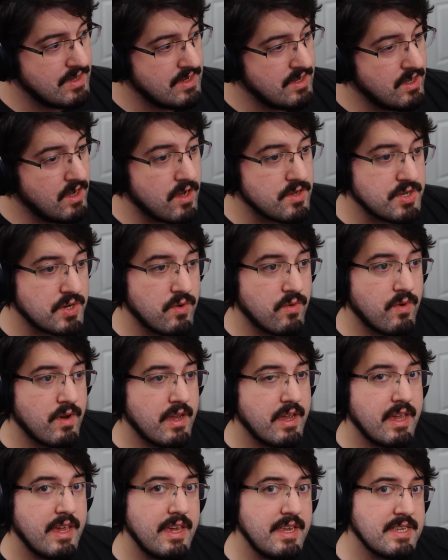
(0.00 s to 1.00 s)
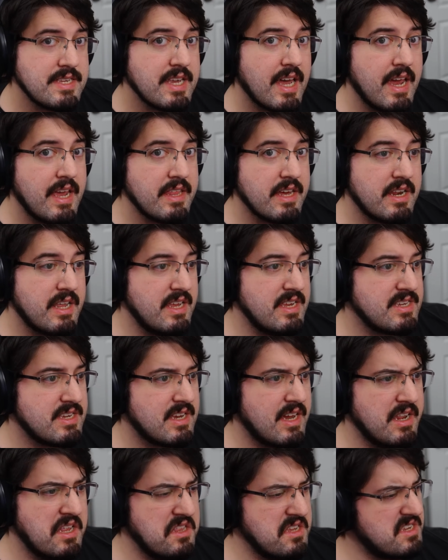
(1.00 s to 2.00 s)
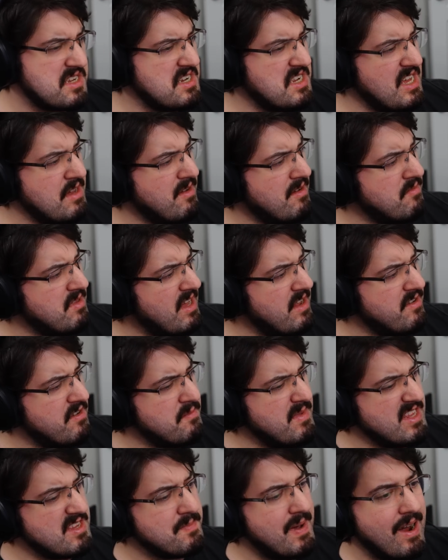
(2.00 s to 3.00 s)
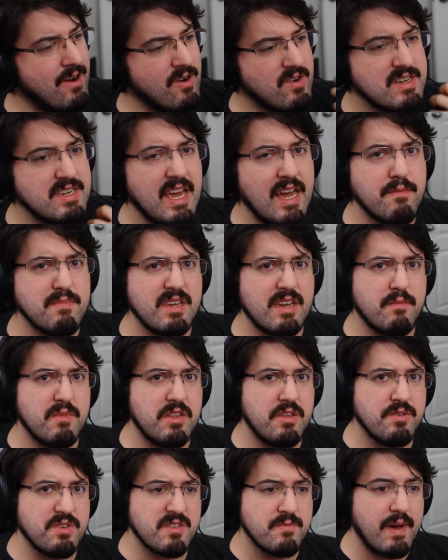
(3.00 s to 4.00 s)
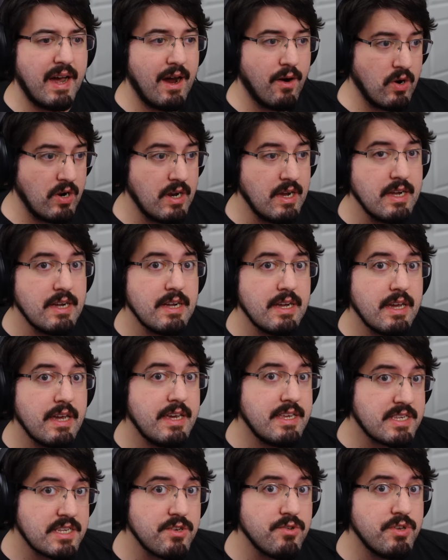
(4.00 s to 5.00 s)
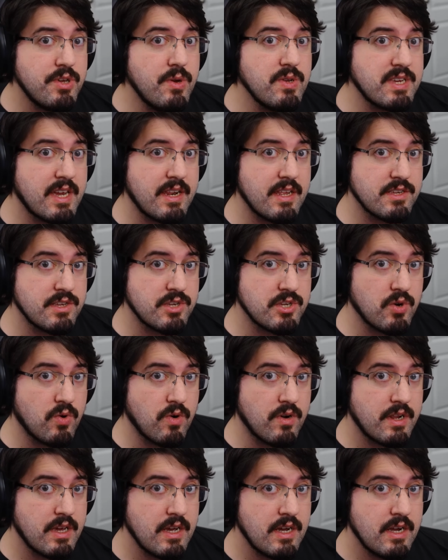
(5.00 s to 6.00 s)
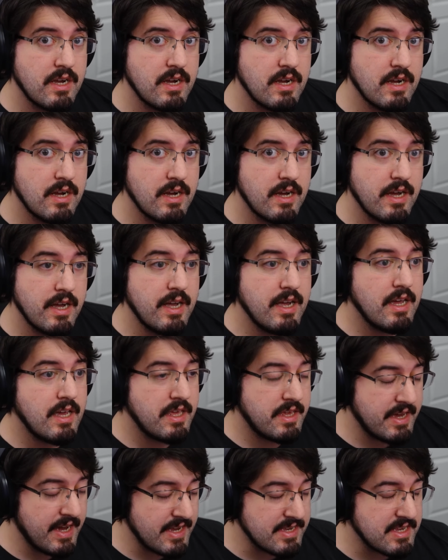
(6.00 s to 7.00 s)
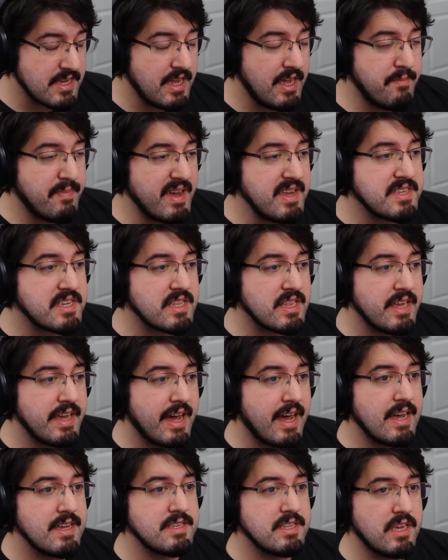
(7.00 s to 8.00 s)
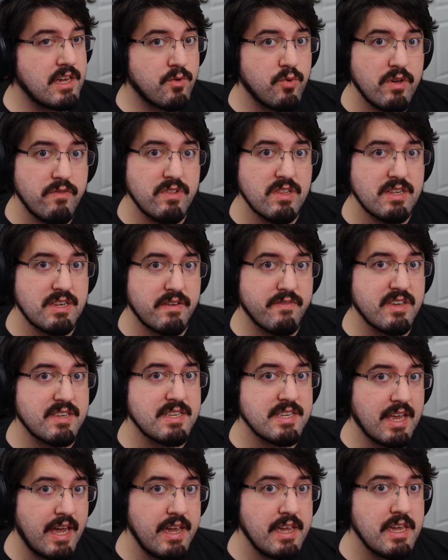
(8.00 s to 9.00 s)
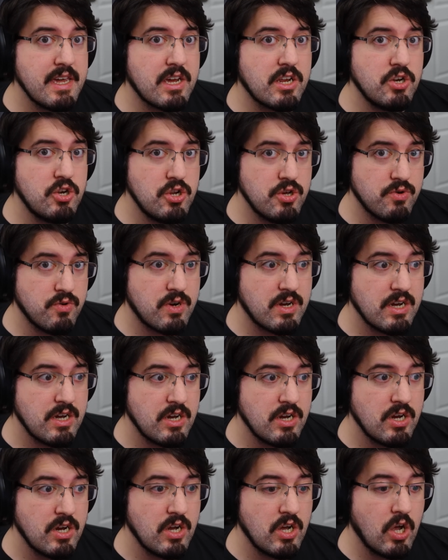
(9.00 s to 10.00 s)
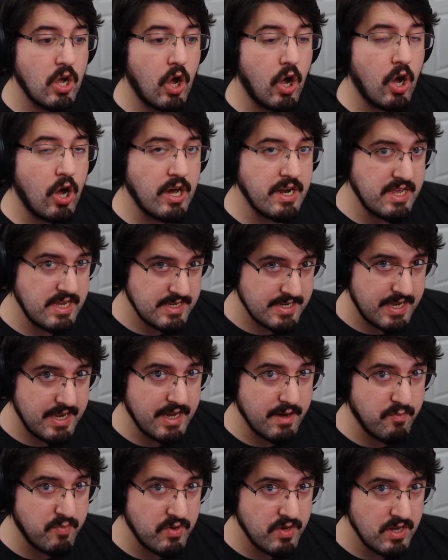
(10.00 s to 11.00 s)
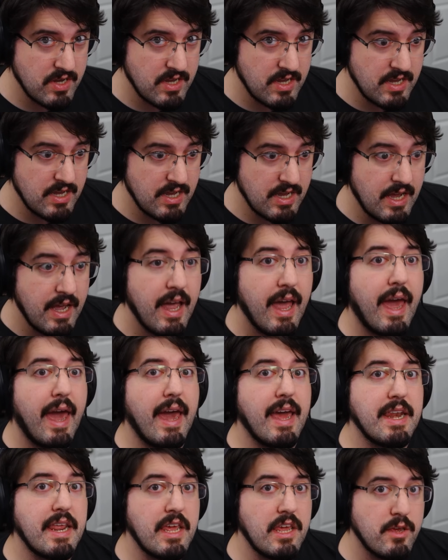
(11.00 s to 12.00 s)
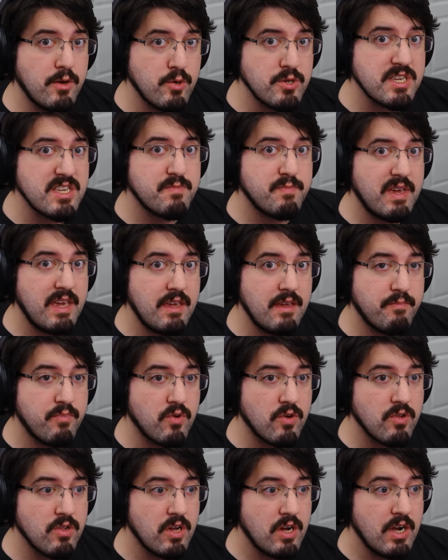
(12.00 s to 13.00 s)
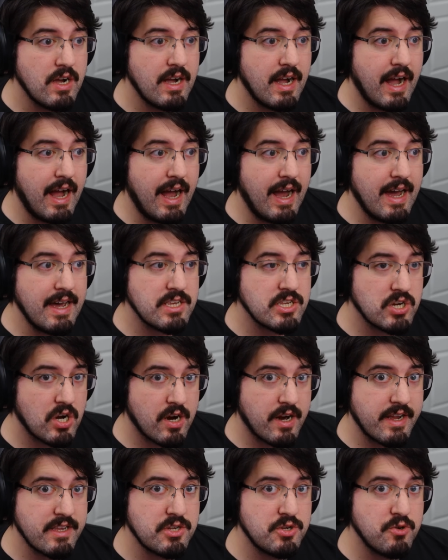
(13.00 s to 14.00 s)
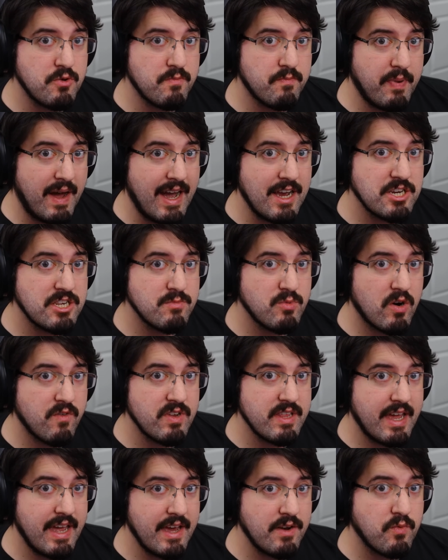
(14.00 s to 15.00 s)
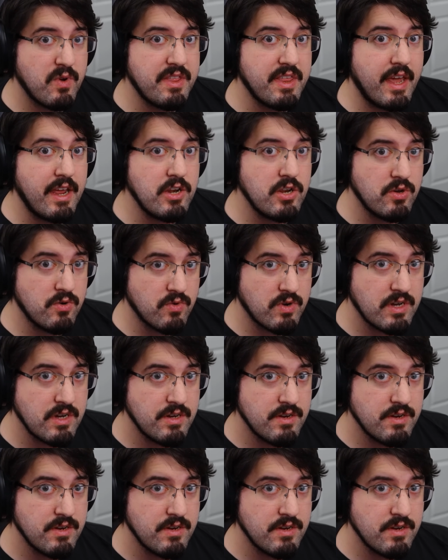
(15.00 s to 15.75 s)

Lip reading: Also, he's saying that he's getting this demon blade of immense power, tempting him to use his power. He's still using it as a sword. Yes, he basically has the equivalent of a psychic nuke on his hip, and he uses people as targets to bash them over the head with a nuke.